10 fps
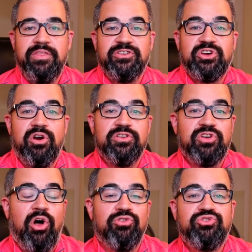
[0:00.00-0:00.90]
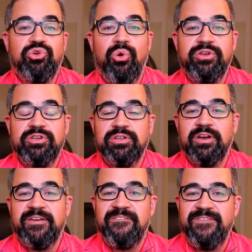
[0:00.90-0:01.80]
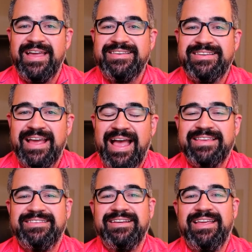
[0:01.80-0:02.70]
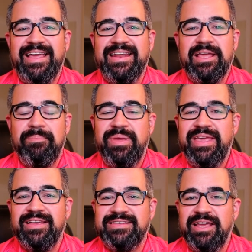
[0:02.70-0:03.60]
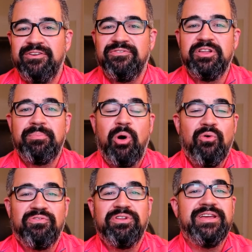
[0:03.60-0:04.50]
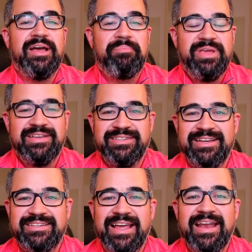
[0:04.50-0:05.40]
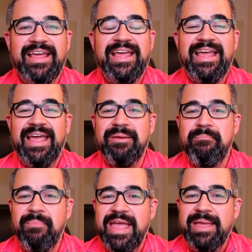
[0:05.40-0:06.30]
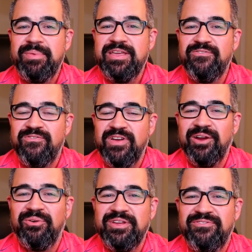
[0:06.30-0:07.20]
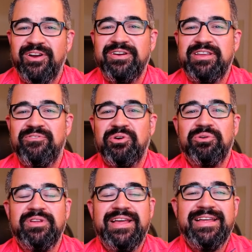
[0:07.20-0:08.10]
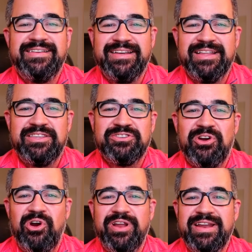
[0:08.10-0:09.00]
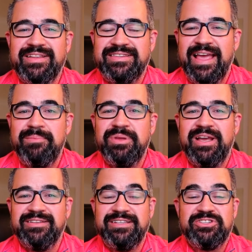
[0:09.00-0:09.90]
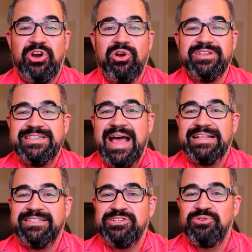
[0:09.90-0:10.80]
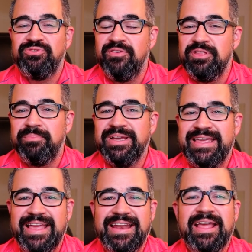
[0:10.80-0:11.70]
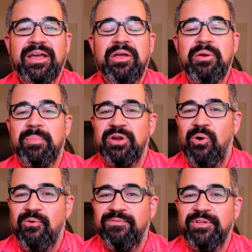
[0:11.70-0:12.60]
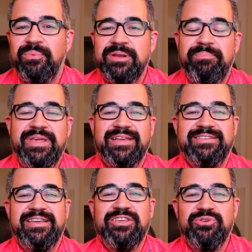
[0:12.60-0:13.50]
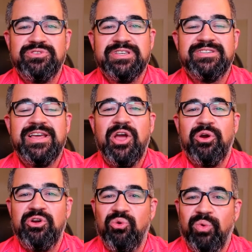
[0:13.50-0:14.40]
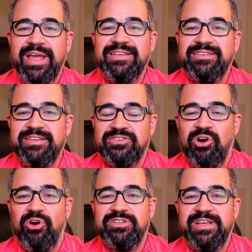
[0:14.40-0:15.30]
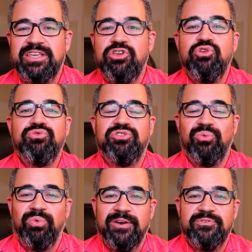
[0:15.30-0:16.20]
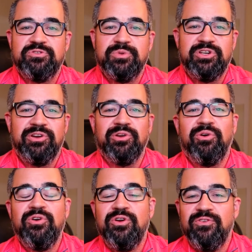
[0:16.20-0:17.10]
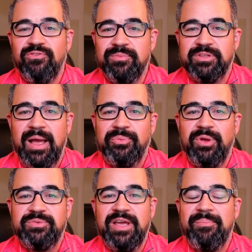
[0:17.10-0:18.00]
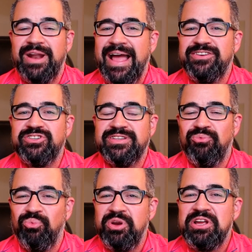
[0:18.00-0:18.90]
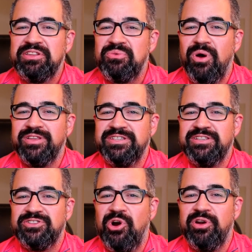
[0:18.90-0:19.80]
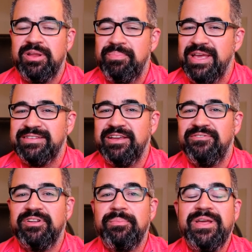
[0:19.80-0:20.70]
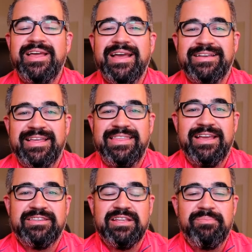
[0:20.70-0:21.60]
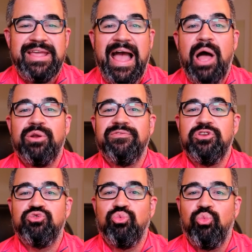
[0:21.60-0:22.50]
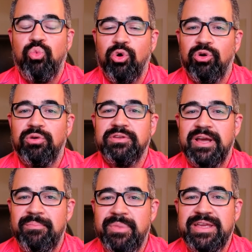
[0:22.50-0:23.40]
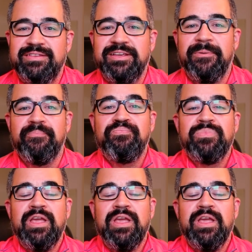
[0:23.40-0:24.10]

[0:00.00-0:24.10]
This card is also going to look fantastic in a PSA flip, hopefully a PSA 10. It may be very, very difficult to get this card in a 10 because this card is not centered from the beginning, but hopefully when PSA uses and grades these cards, they use the reference material from the Topps website, but I just really want to see this card in a PSA flip because I think it's going to be out of this world amazing.